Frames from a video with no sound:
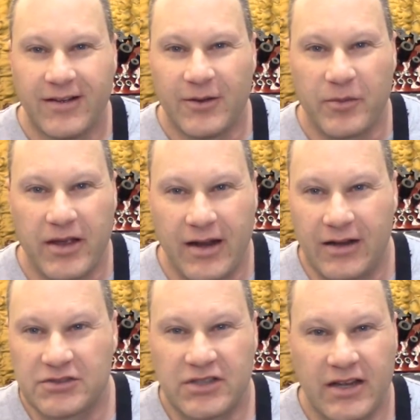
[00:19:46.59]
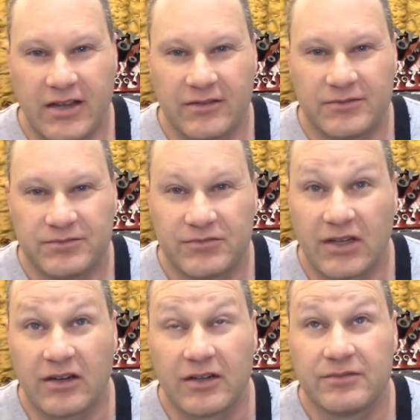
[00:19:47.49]
Man, I was taking, I
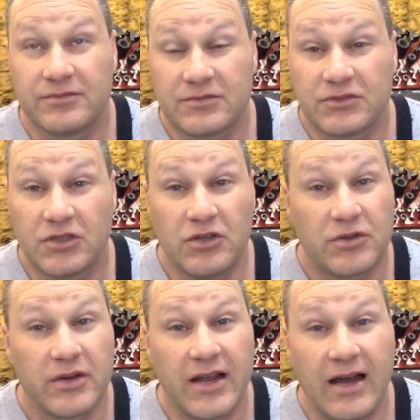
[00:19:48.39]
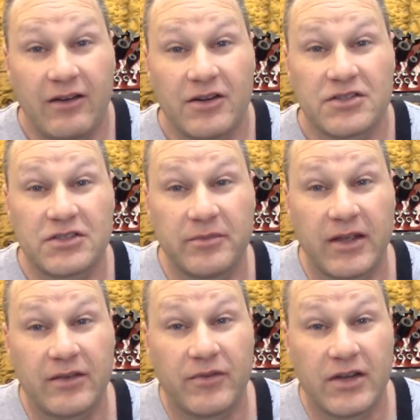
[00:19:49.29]
don't know, 2-3 hours to
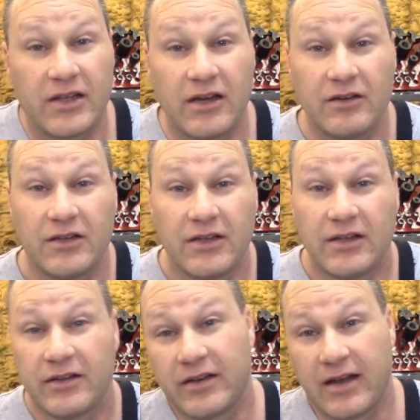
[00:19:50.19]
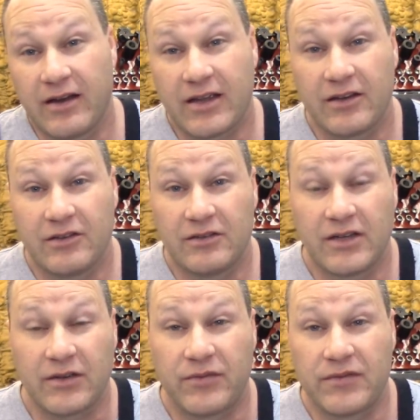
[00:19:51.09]
make a video. Now I can do it in
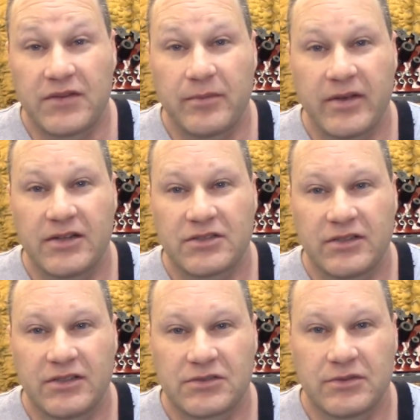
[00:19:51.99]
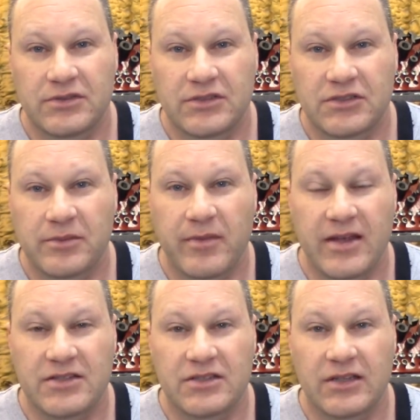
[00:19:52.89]
like 15 minutes on this one. So it's
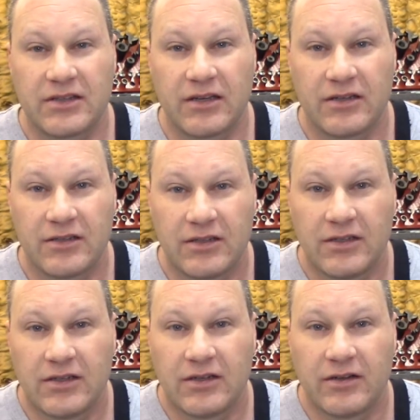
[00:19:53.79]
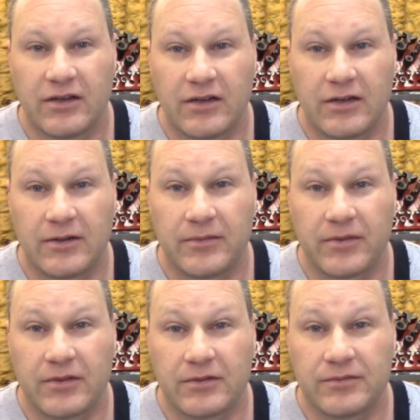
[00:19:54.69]
amazing that the
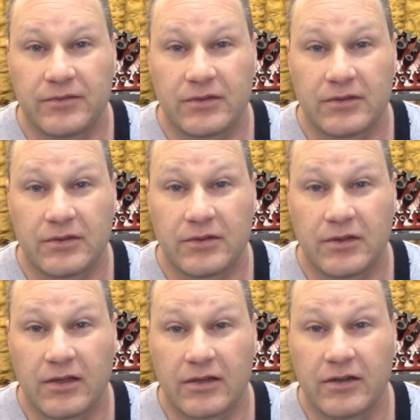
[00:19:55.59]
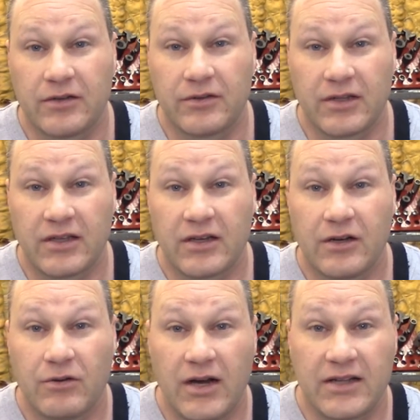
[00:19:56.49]
I don't know, the
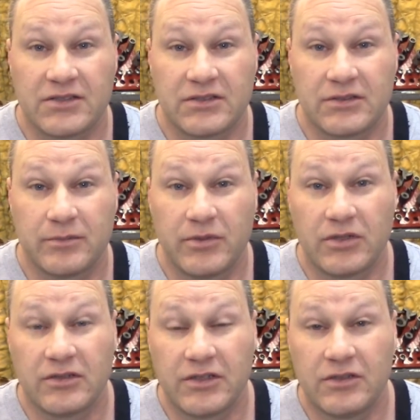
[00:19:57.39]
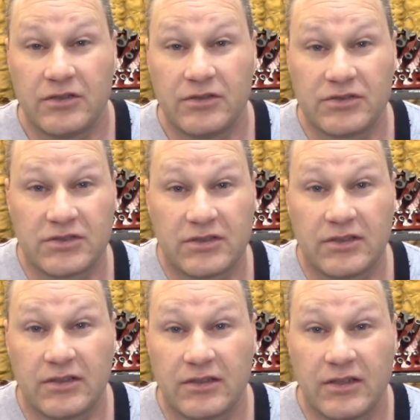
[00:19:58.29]
gigawatts and the boogly doos and
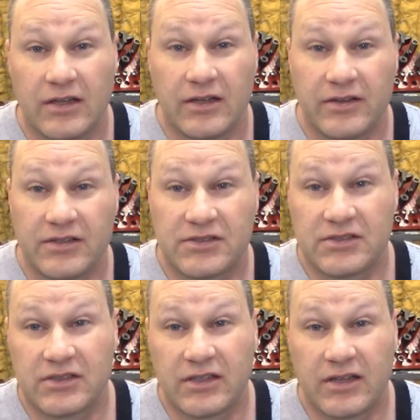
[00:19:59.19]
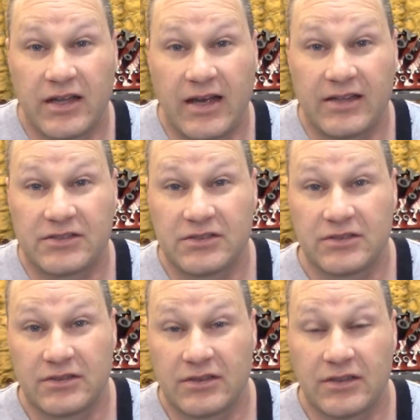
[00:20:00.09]
the thises and the that's
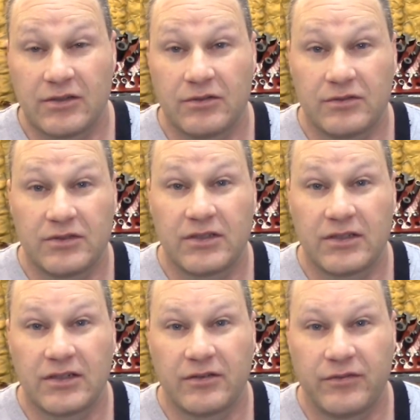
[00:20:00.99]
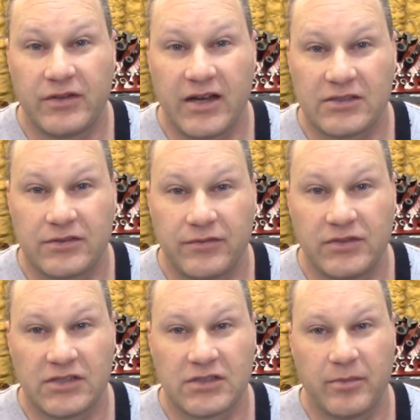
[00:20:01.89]
and the, you know, flux
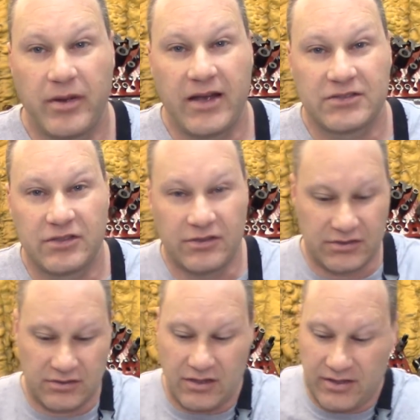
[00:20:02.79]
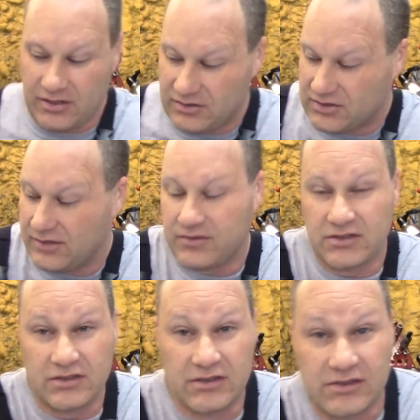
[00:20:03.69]
capacitors and all that good stuff
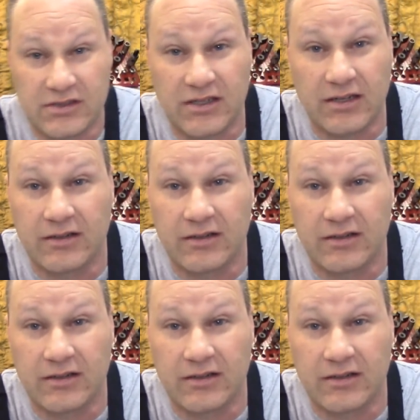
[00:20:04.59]
that's in this thing.